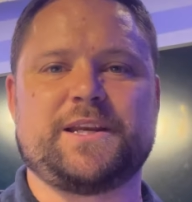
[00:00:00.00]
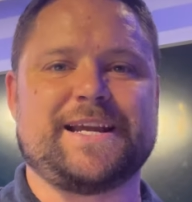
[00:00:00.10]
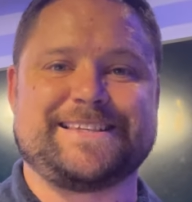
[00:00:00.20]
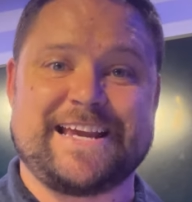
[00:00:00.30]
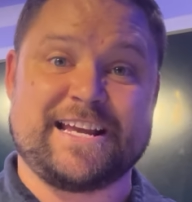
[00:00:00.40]

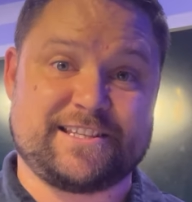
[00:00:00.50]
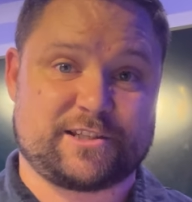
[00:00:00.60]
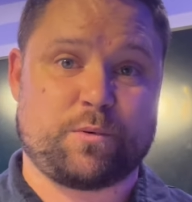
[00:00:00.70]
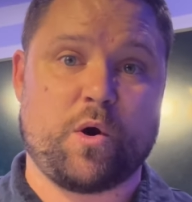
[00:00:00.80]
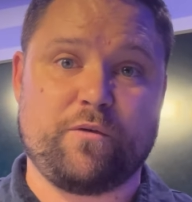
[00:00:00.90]
need 10 to
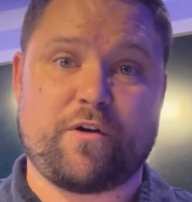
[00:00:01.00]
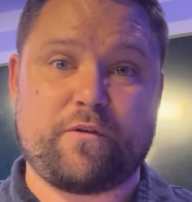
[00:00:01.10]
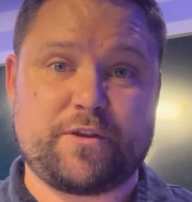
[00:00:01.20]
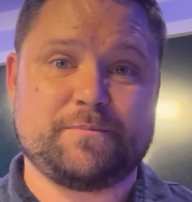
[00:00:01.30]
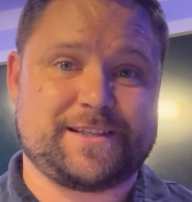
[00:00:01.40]
12
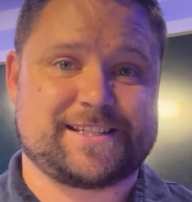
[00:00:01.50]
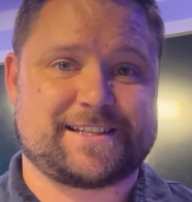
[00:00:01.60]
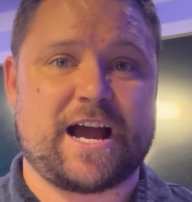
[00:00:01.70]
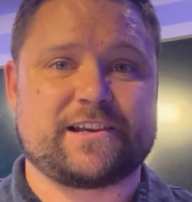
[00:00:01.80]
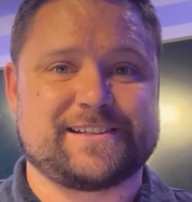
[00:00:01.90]
of them to
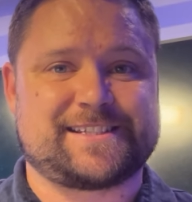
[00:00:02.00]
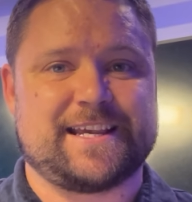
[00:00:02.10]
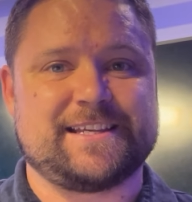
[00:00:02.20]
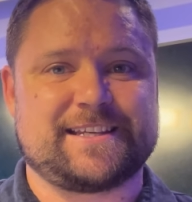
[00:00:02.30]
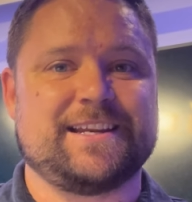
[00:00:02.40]
start your
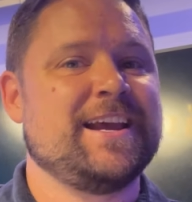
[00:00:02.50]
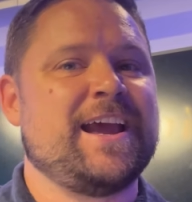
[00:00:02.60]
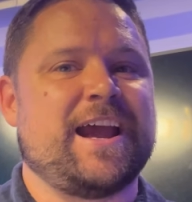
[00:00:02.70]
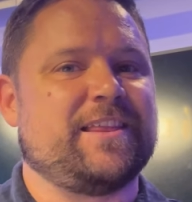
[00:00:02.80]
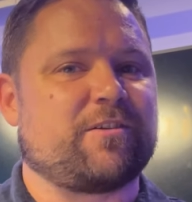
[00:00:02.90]
season,
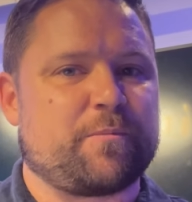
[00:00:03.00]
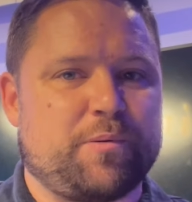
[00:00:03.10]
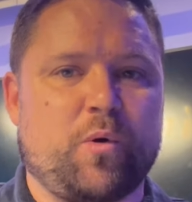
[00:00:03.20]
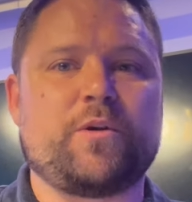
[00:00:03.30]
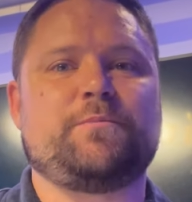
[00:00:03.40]
and they're
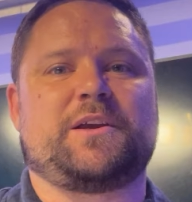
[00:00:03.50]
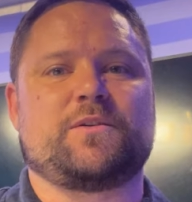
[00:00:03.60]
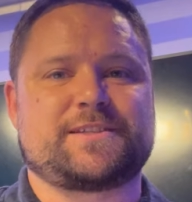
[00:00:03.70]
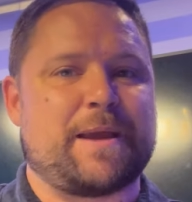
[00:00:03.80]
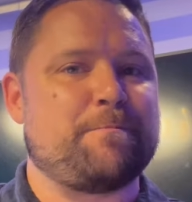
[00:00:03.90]
important
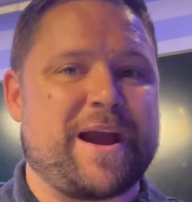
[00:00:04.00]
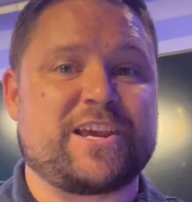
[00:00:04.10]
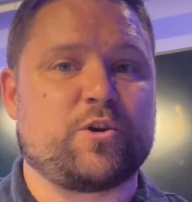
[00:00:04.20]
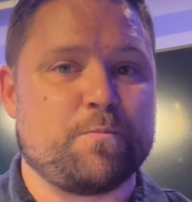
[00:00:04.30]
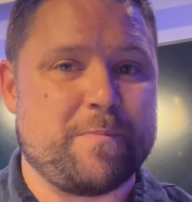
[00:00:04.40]
because they
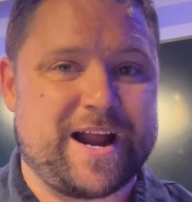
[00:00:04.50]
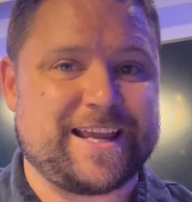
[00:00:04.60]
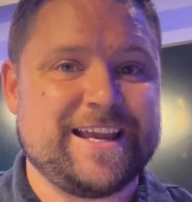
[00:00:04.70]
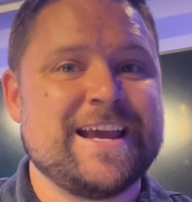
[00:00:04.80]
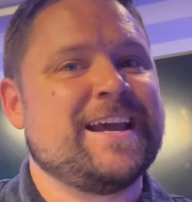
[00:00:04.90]
make you
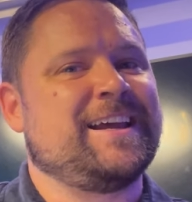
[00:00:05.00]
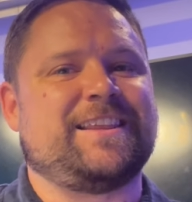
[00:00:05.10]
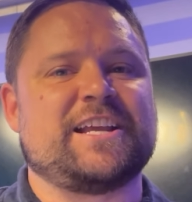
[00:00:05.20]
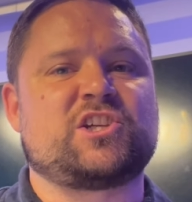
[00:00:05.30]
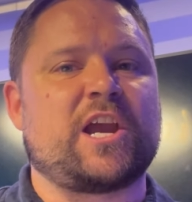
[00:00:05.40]
money.
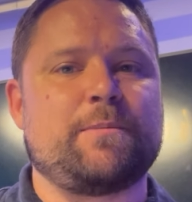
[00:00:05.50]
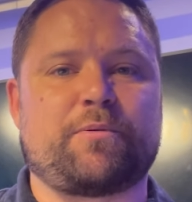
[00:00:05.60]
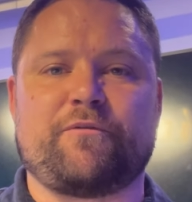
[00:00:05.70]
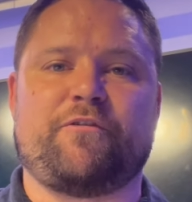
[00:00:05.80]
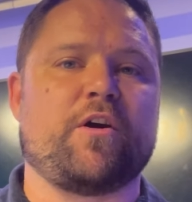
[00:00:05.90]
They're cheap
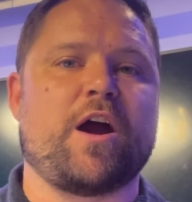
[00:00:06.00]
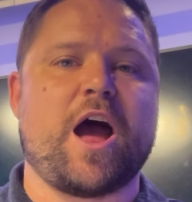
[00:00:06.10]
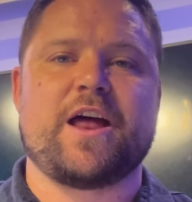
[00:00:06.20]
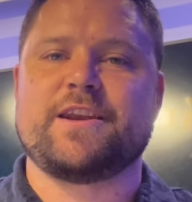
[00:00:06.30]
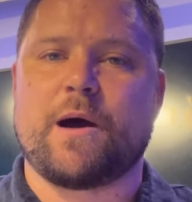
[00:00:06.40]
for
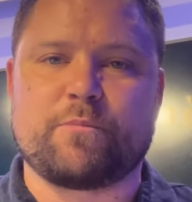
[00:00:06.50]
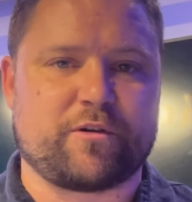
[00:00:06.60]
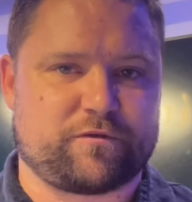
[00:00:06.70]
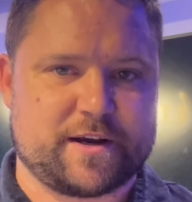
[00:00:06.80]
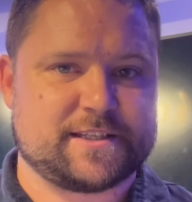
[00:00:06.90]
a number
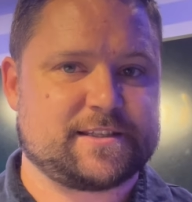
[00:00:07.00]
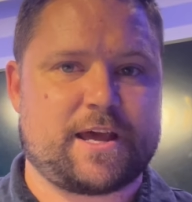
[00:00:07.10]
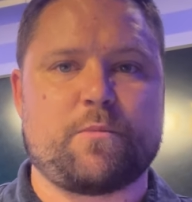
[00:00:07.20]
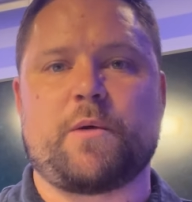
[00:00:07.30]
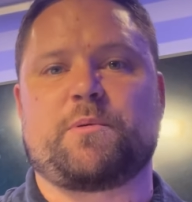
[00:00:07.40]
of reasons. They
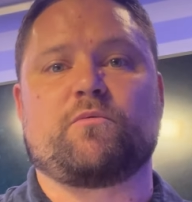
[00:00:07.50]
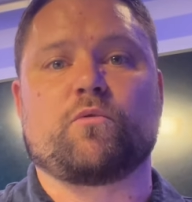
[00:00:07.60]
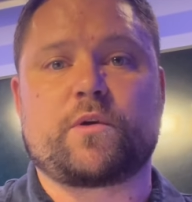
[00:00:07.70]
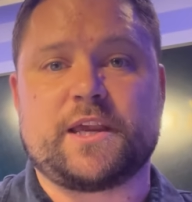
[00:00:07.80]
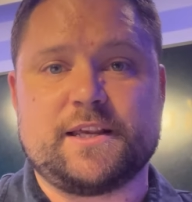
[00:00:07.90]
might be
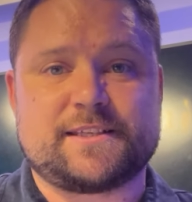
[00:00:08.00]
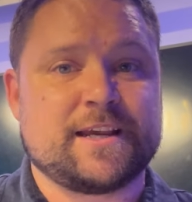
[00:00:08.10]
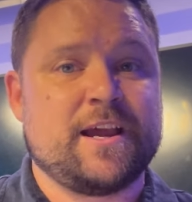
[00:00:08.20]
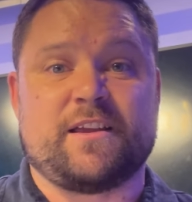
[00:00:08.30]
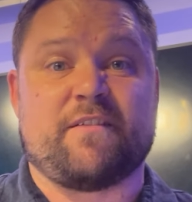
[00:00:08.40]
rookies,
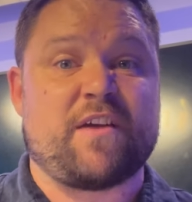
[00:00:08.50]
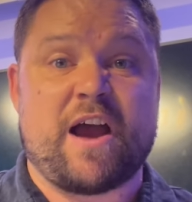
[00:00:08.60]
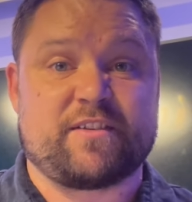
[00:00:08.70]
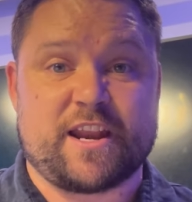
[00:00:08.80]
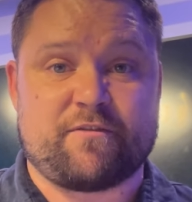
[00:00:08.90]

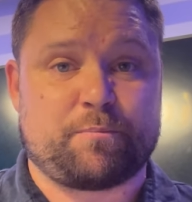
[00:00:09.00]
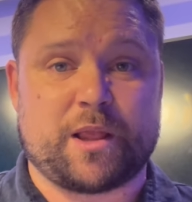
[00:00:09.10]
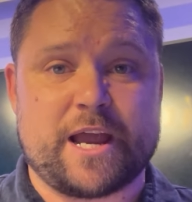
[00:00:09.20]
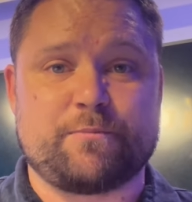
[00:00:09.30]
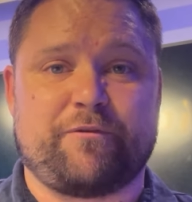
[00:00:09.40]
having never
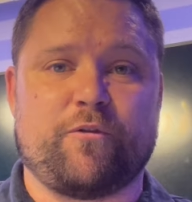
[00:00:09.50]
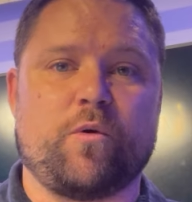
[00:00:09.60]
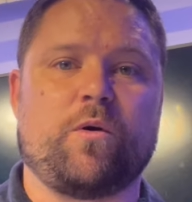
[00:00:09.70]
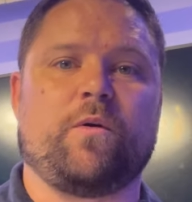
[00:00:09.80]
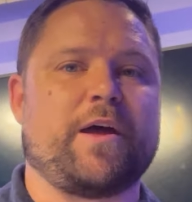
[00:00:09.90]
played before,
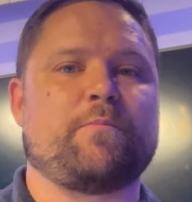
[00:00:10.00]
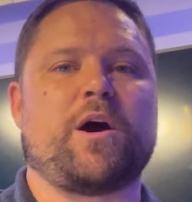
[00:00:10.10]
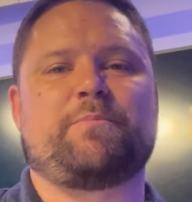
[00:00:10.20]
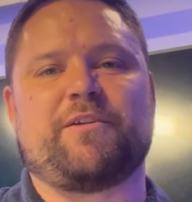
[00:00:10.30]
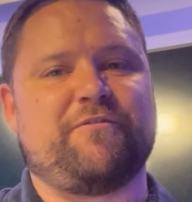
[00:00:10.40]
or they
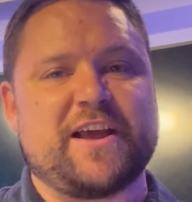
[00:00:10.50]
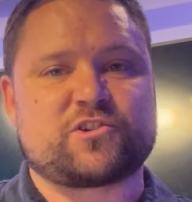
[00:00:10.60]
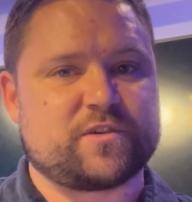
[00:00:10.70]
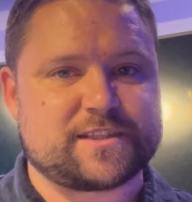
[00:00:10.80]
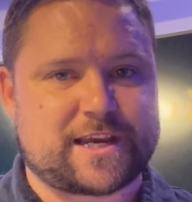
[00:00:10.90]
might be
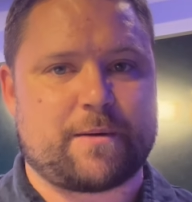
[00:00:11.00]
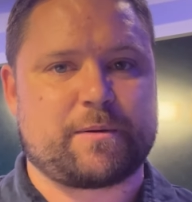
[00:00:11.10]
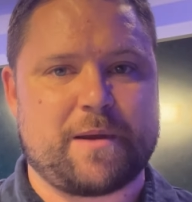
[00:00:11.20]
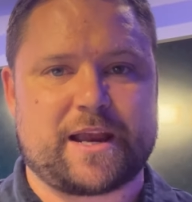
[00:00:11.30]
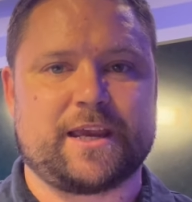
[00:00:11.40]
veterans coming
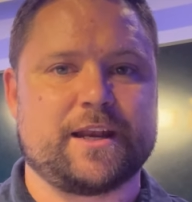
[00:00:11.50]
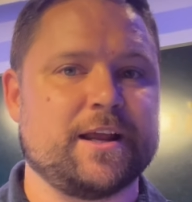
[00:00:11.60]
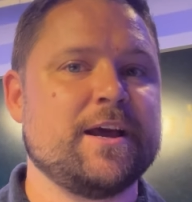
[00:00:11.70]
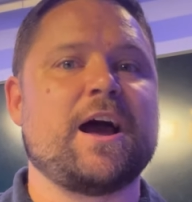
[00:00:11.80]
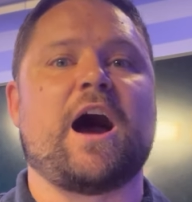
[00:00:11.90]
back in
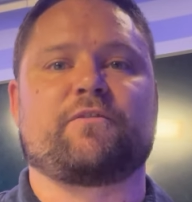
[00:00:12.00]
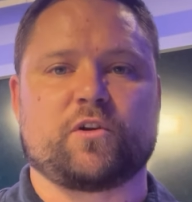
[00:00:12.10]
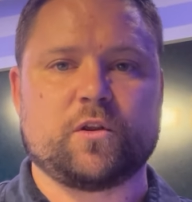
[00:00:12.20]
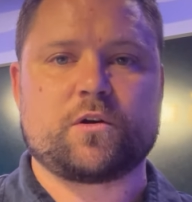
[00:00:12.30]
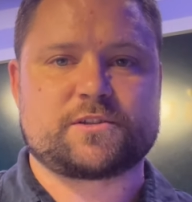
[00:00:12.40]
after a
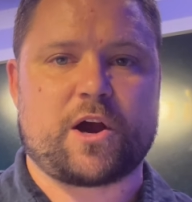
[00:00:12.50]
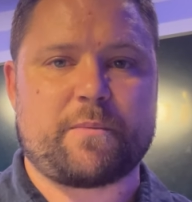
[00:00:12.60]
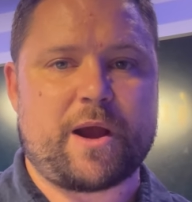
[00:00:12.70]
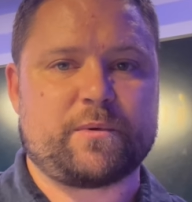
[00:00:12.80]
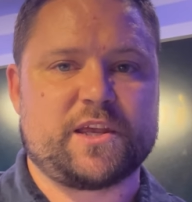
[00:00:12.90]
long time
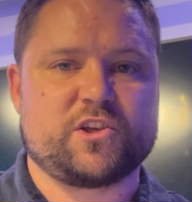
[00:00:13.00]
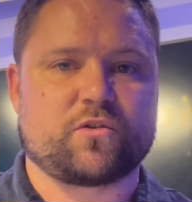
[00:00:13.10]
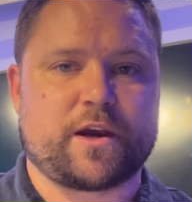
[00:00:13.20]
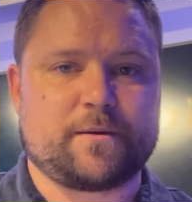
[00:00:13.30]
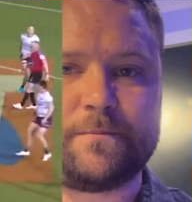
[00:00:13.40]
out with injury.